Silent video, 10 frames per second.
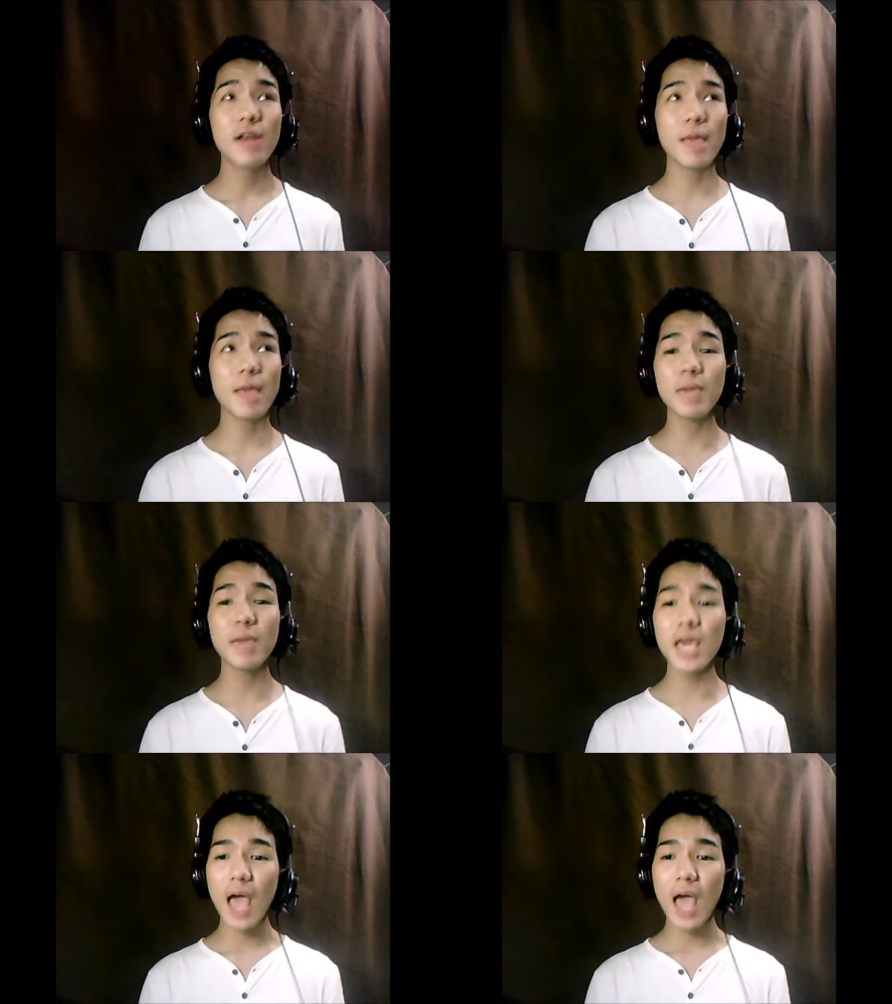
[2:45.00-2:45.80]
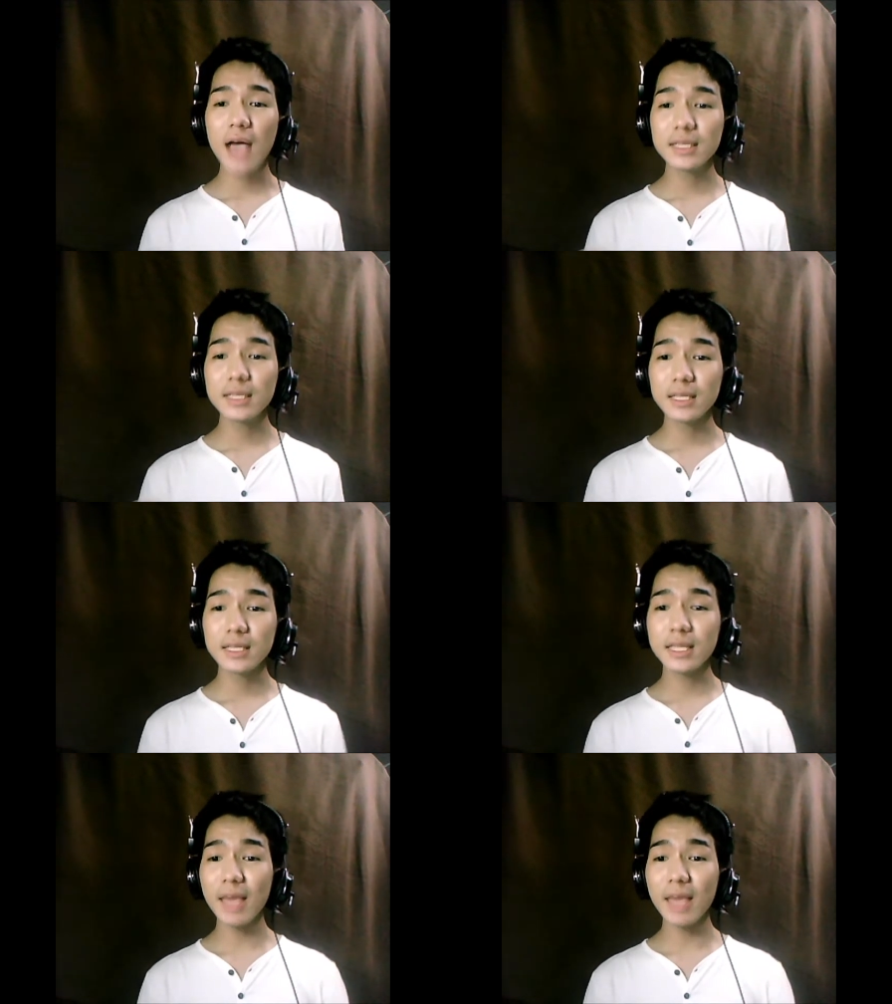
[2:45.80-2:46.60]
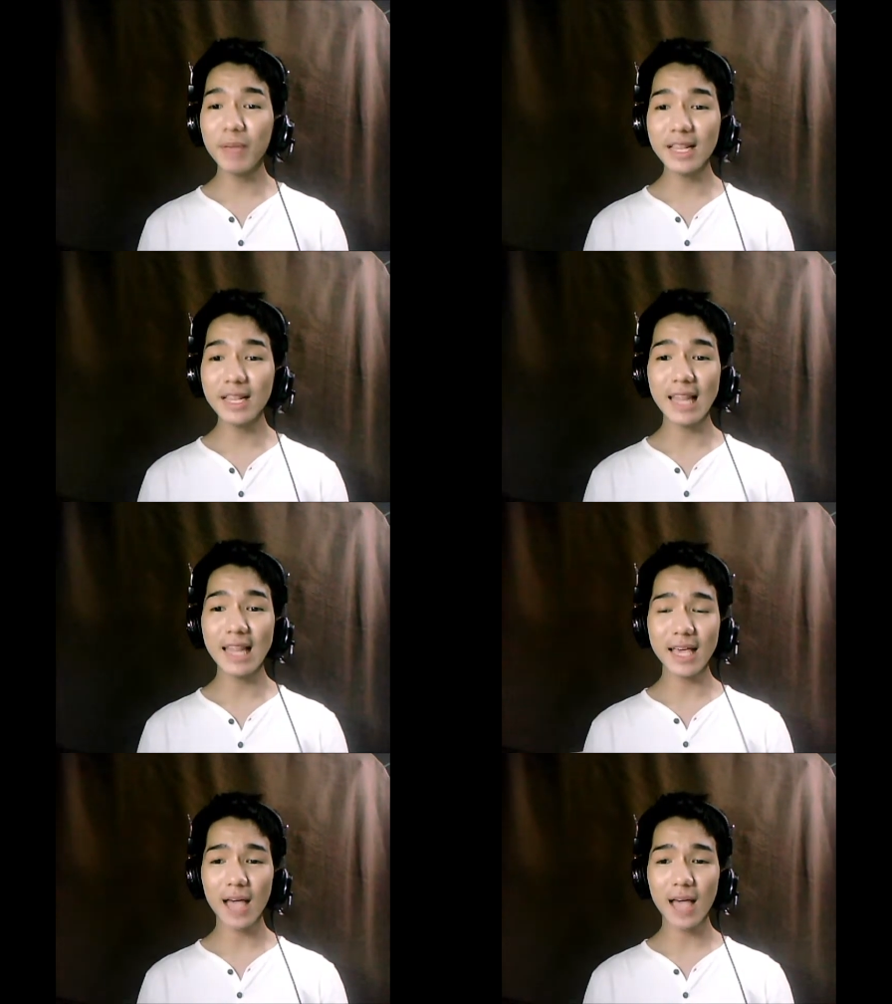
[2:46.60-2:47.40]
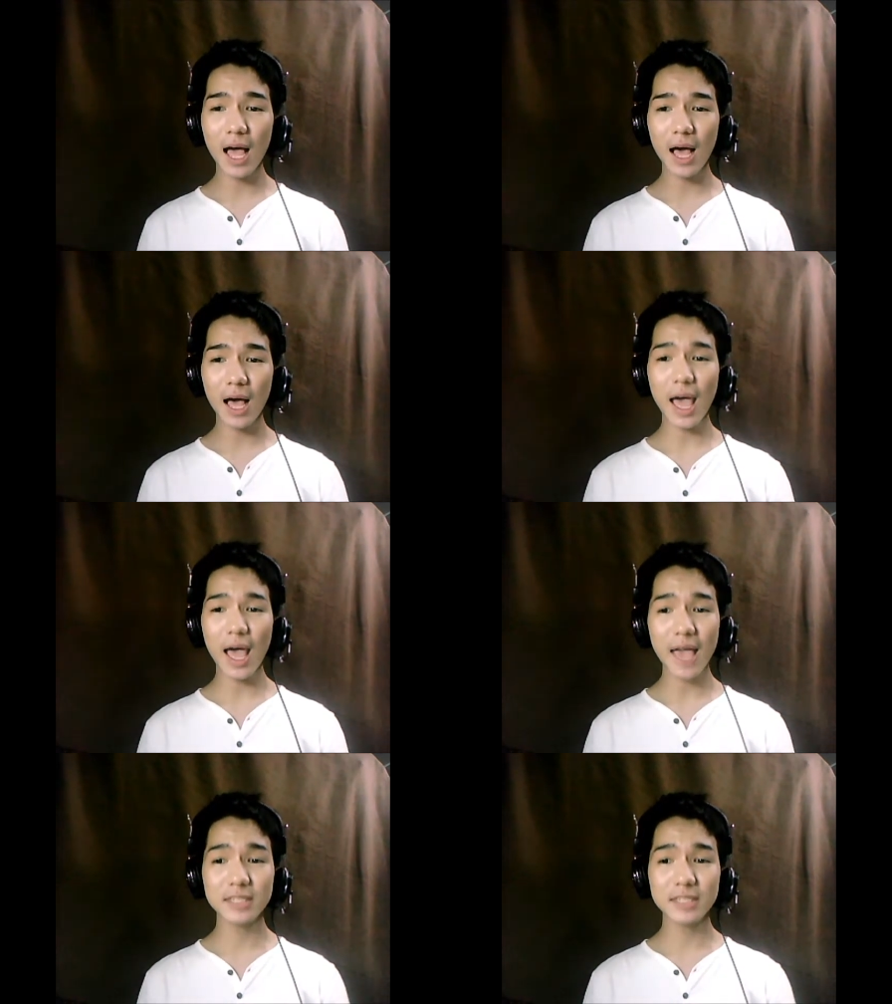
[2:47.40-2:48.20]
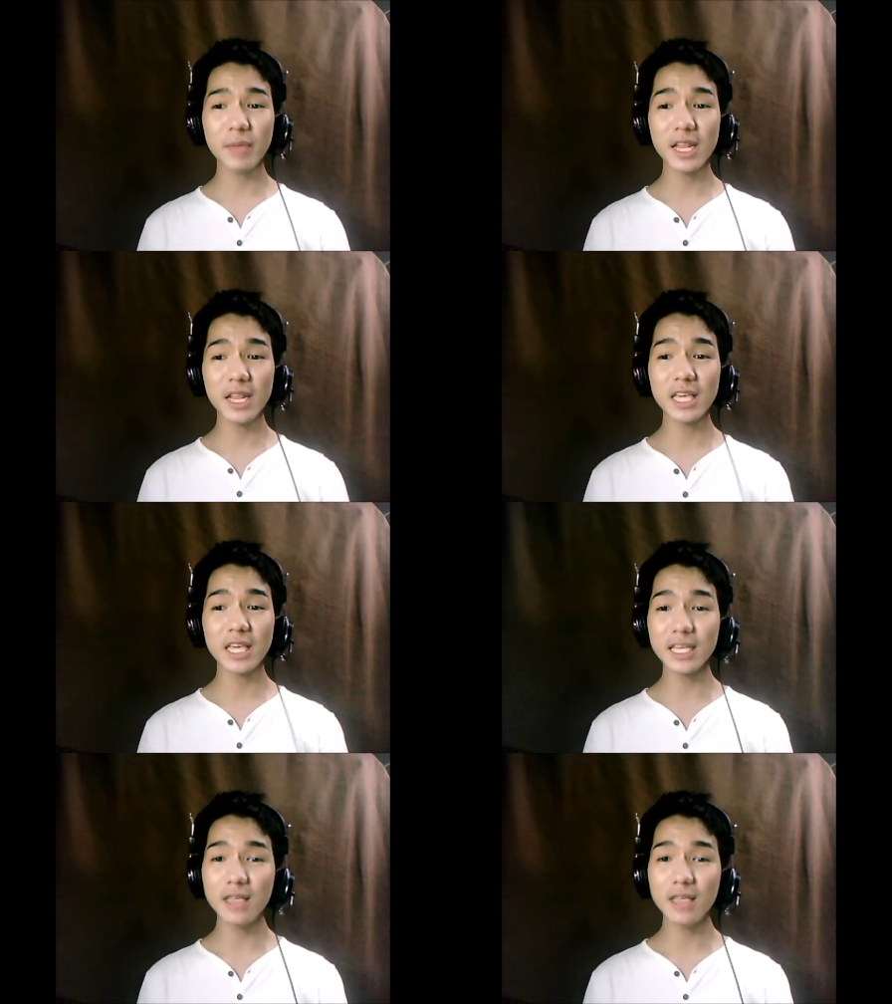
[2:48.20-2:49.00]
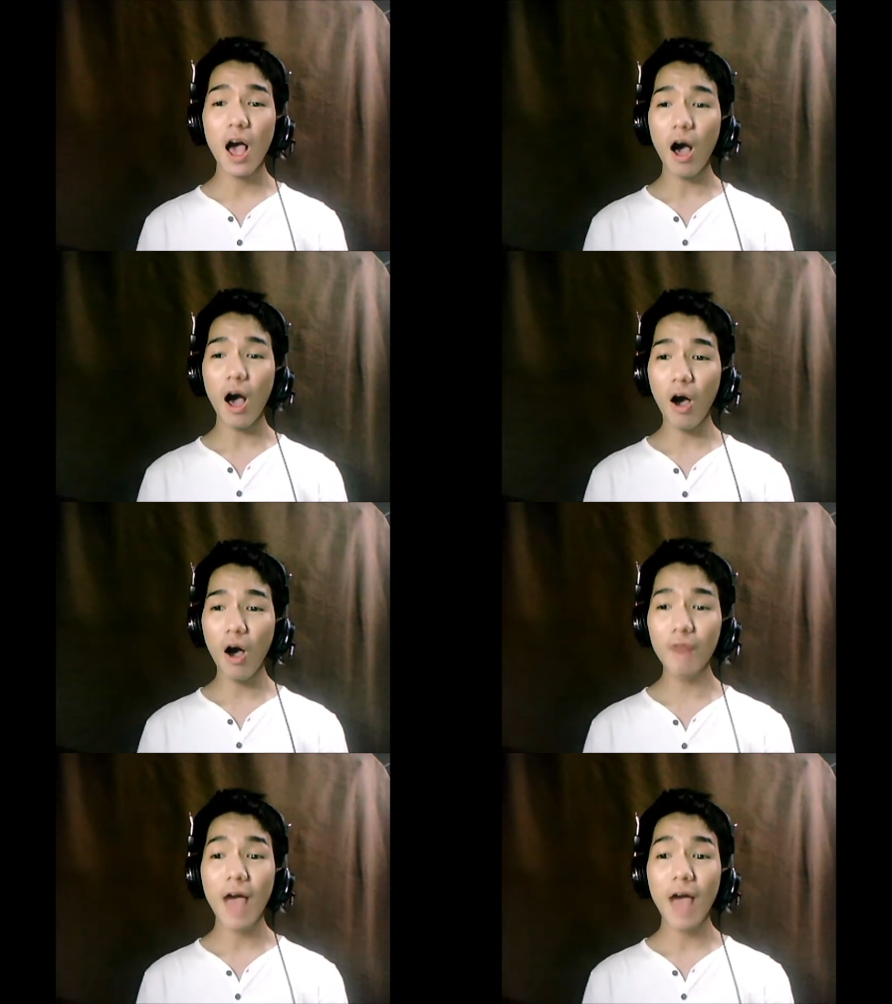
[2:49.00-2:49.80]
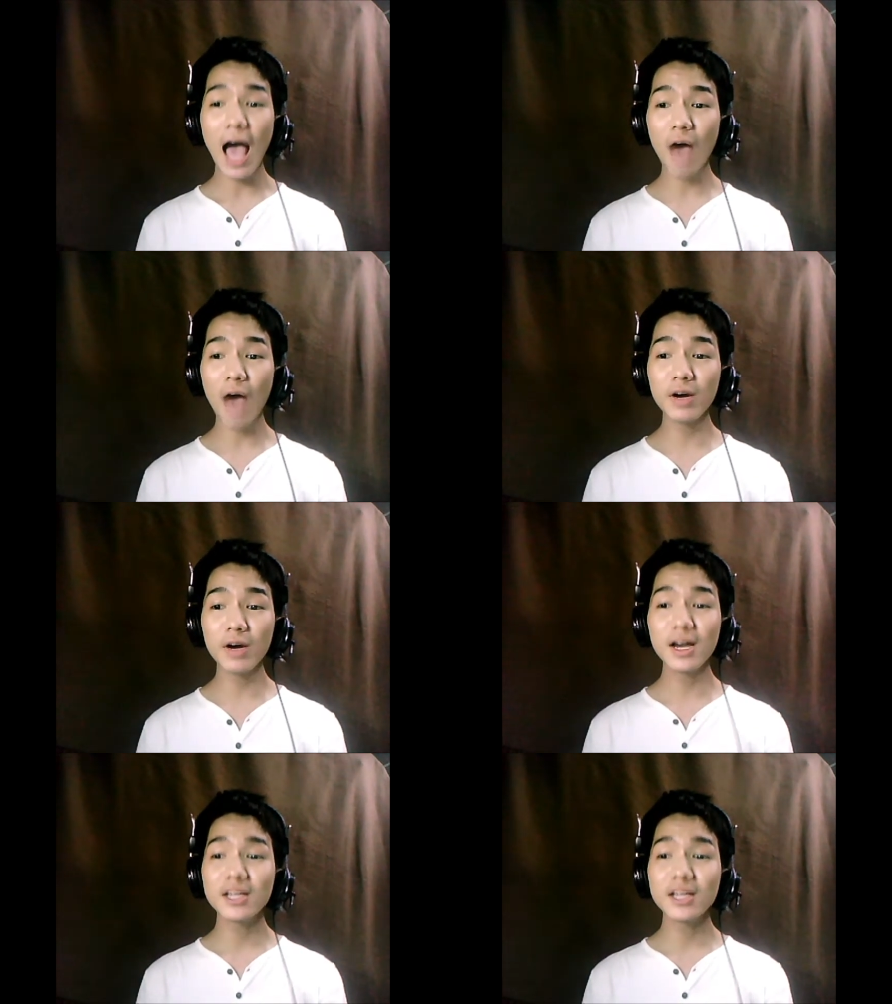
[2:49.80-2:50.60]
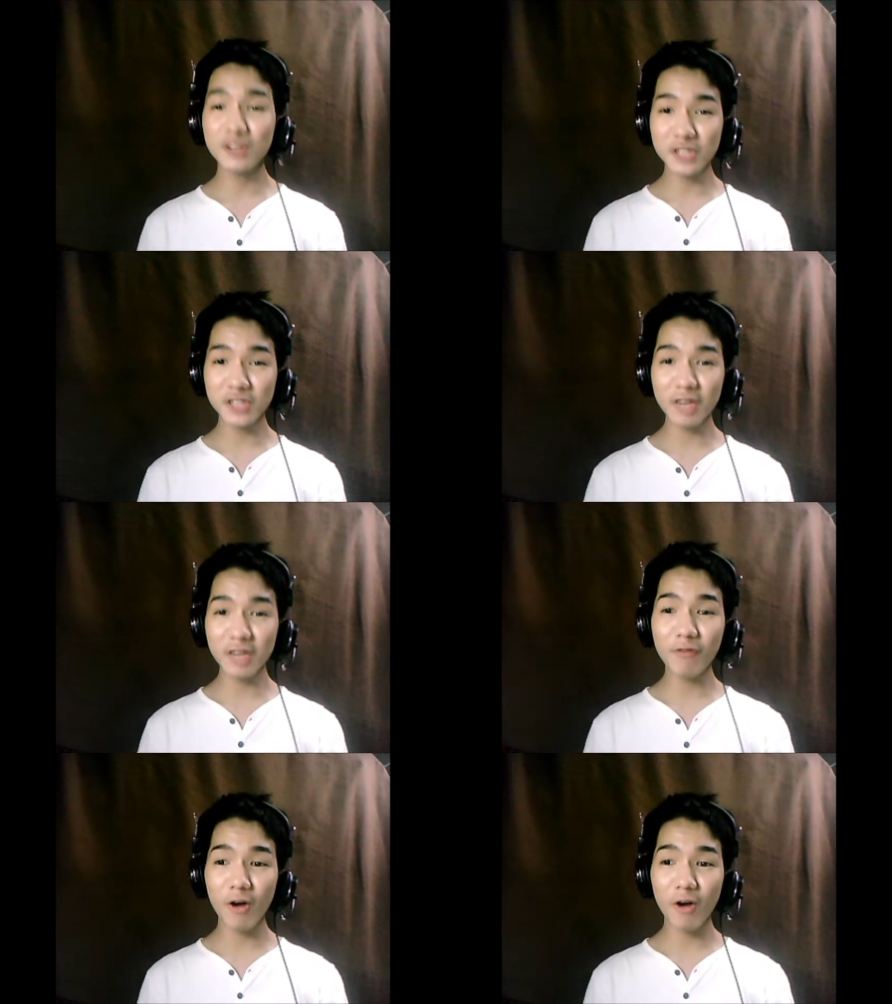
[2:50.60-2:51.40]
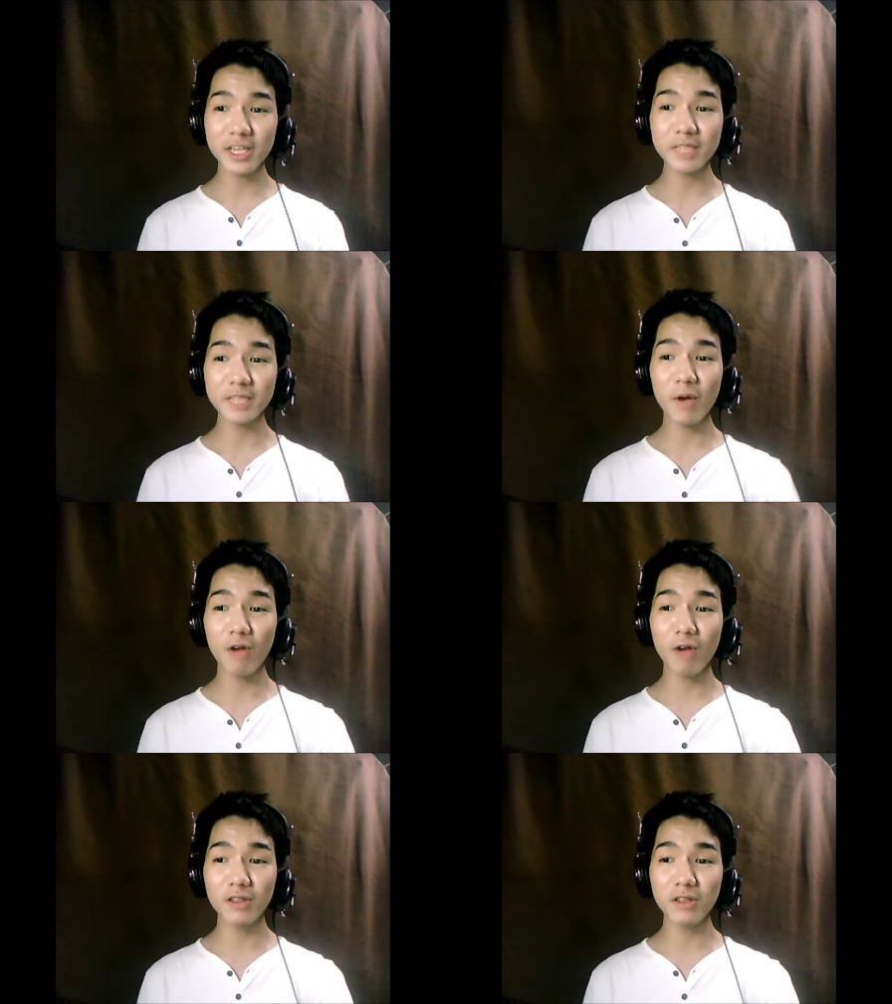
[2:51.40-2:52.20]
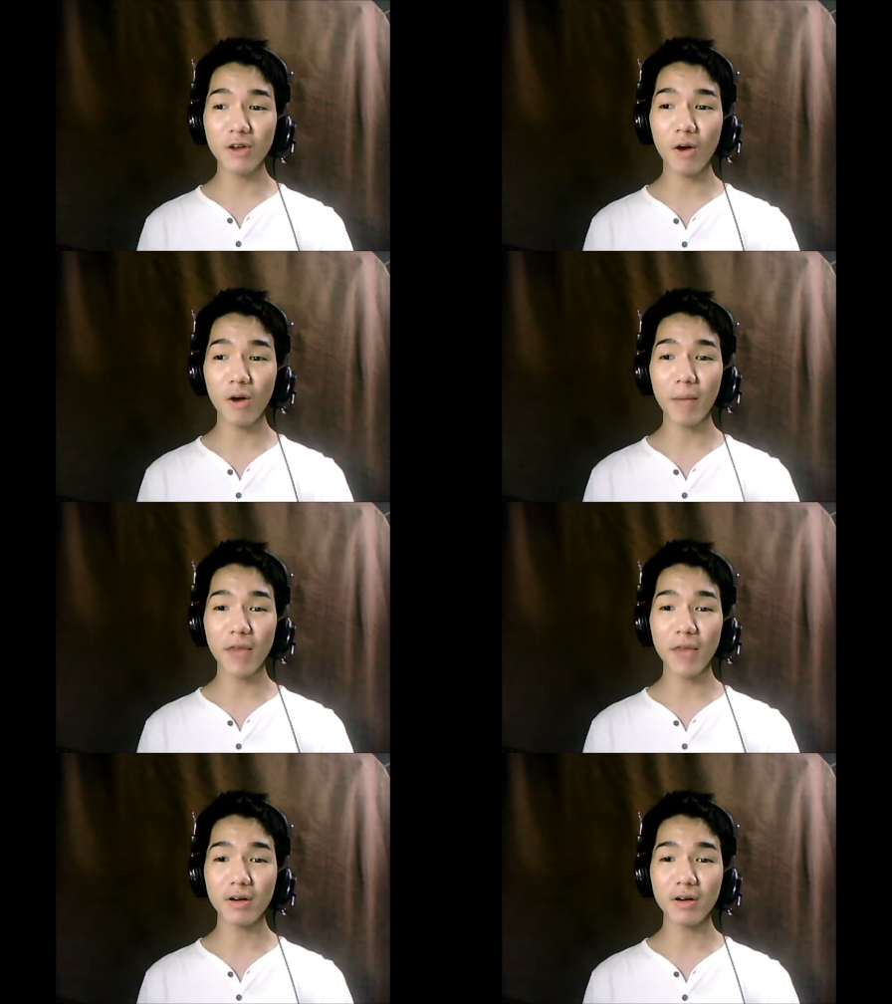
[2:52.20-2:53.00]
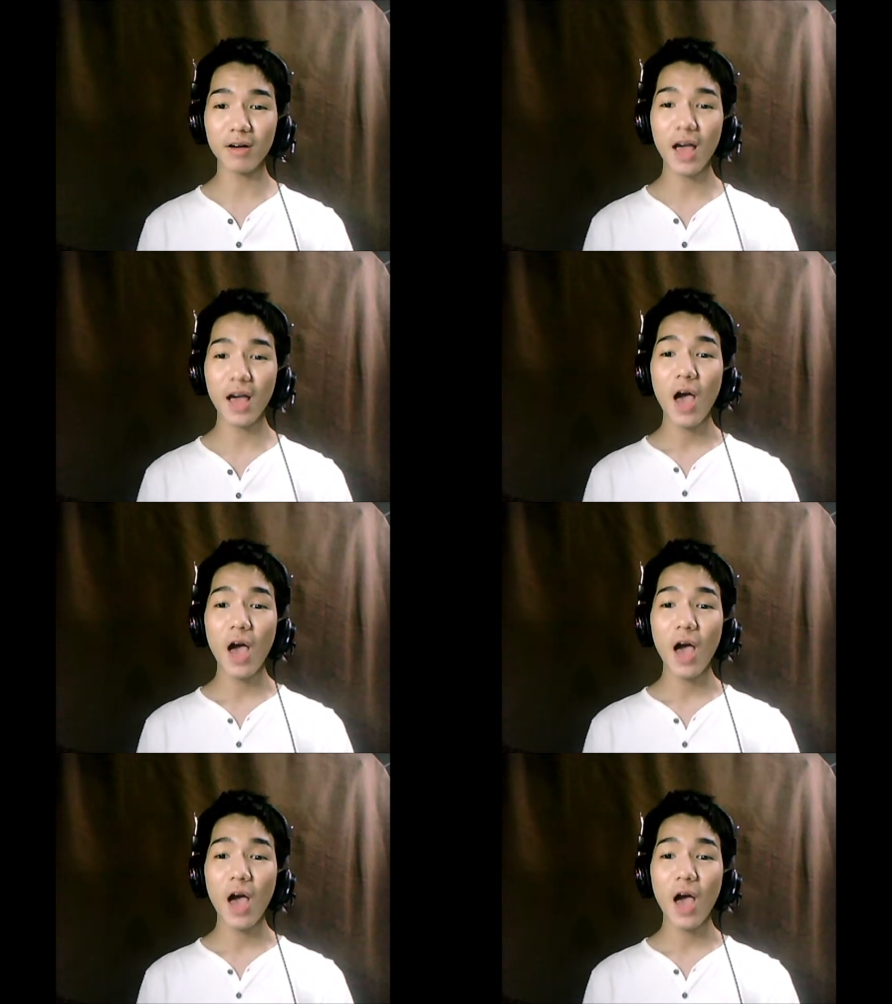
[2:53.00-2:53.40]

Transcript: Debbie, Debbie, le, uh, and spent his off hour searching for his biological mother,